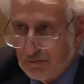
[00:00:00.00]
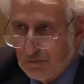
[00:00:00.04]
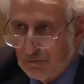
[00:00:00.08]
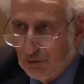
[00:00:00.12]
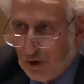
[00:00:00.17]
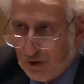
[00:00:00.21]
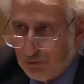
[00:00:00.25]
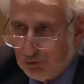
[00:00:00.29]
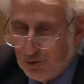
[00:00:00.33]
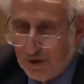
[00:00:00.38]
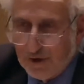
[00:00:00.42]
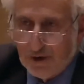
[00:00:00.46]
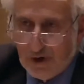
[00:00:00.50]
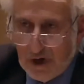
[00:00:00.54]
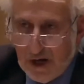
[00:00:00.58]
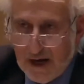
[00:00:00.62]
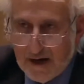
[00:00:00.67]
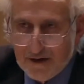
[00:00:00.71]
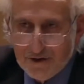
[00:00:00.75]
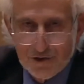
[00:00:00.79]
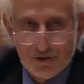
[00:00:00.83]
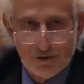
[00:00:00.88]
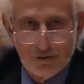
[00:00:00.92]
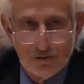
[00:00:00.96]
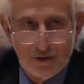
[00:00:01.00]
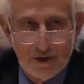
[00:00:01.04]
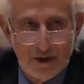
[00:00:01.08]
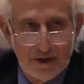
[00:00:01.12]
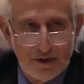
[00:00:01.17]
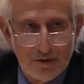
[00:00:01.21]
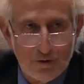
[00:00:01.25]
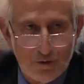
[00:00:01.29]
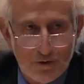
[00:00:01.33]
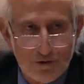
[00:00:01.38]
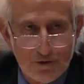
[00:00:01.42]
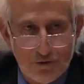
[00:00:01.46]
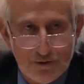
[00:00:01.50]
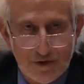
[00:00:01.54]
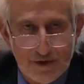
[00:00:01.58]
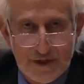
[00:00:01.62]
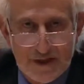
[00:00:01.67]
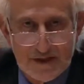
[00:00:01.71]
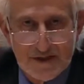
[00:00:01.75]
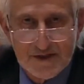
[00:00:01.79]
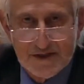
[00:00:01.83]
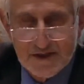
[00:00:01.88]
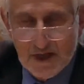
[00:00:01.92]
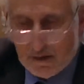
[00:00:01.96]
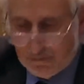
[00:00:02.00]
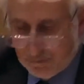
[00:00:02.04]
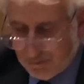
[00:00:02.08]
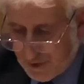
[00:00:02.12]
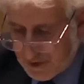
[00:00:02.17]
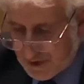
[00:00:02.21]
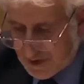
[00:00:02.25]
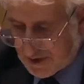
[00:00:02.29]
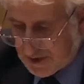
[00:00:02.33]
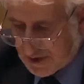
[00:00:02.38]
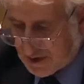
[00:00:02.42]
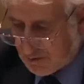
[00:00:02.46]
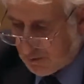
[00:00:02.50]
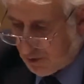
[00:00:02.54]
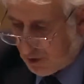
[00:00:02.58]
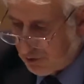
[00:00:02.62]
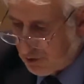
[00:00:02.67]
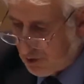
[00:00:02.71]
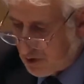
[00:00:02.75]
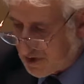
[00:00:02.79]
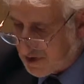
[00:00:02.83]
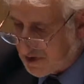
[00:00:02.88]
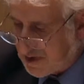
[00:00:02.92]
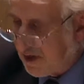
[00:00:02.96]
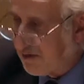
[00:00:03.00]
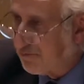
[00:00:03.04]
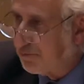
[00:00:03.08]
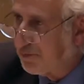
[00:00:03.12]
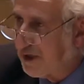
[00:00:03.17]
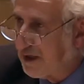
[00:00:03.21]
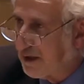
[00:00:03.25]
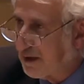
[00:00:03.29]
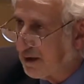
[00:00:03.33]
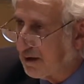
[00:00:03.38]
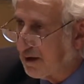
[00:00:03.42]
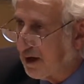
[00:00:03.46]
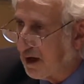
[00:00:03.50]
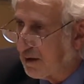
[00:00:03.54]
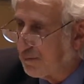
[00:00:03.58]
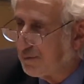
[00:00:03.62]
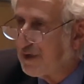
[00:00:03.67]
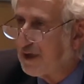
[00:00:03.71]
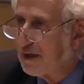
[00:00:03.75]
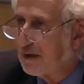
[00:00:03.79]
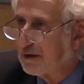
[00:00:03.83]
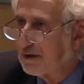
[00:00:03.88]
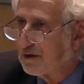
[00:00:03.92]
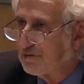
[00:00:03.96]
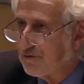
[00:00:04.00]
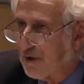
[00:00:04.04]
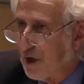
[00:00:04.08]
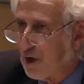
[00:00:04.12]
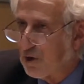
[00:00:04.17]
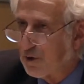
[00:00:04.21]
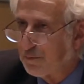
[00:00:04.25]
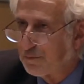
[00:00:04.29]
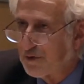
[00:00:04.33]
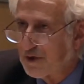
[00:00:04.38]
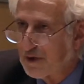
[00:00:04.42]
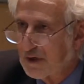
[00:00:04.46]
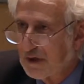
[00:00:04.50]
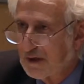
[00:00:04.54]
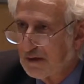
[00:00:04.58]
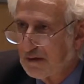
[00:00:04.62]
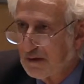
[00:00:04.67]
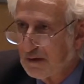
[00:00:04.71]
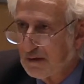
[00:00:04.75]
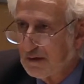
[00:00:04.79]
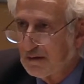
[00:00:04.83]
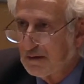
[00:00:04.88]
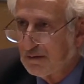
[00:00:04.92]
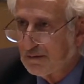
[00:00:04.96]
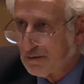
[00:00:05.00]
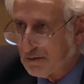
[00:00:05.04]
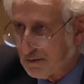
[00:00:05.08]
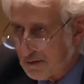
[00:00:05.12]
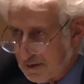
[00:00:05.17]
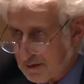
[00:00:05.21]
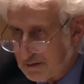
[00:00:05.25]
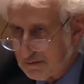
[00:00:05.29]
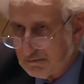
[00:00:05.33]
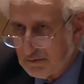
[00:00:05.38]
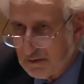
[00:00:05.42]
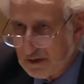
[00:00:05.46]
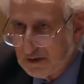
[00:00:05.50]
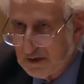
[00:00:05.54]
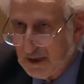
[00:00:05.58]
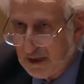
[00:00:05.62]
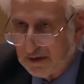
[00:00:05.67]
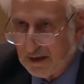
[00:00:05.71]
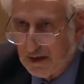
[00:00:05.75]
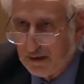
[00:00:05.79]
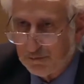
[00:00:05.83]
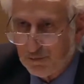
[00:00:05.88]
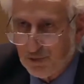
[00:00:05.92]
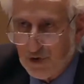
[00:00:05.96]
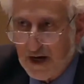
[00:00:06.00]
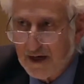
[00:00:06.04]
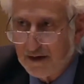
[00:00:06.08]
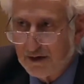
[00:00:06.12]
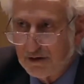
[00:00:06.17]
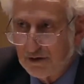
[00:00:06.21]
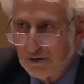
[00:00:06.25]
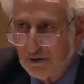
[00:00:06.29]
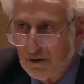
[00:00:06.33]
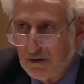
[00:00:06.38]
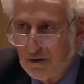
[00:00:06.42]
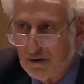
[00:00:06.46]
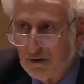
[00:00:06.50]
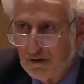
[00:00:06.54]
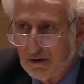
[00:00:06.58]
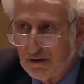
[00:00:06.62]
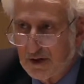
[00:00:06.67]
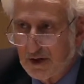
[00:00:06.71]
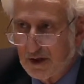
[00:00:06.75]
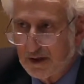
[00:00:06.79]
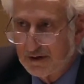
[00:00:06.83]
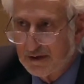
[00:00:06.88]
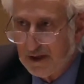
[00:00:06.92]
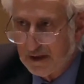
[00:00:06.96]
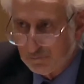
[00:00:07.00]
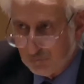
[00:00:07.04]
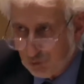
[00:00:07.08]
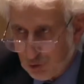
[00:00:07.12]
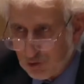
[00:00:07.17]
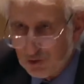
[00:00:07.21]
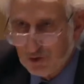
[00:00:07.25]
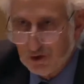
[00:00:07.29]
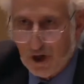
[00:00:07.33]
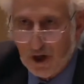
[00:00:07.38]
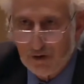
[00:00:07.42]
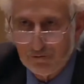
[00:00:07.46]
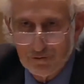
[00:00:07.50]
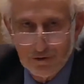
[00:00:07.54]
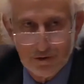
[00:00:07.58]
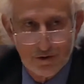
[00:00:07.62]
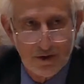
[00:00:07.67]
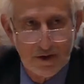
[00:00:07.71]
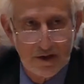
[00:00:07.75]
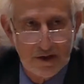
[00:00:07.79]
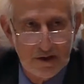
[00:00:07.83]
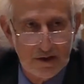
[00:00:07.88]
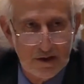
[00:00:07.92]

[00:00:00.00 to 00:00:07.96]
What we realize today also is that some business models are being developed that are practical and that would cover